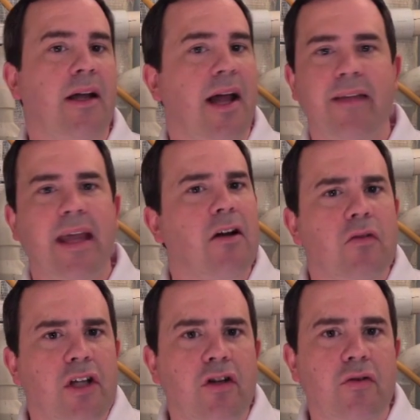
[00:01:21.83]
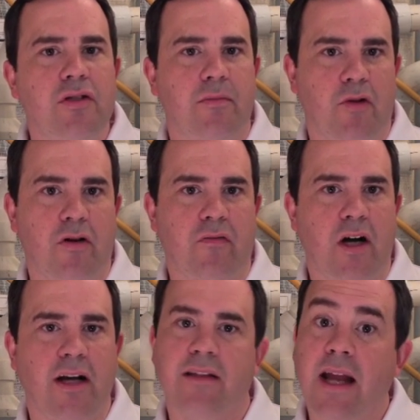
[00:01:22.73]
and they don't use a MERV
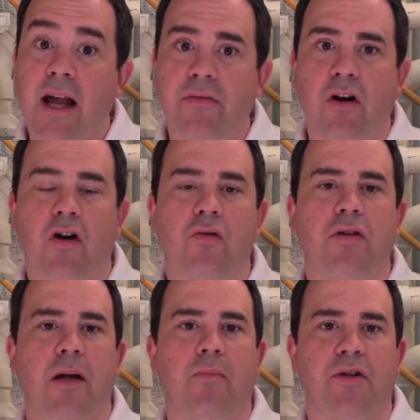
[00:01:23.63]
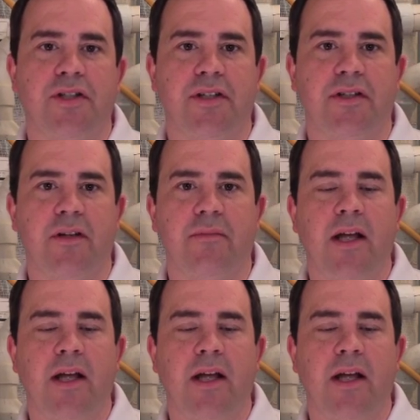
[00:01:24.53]
rating. They have their own number system.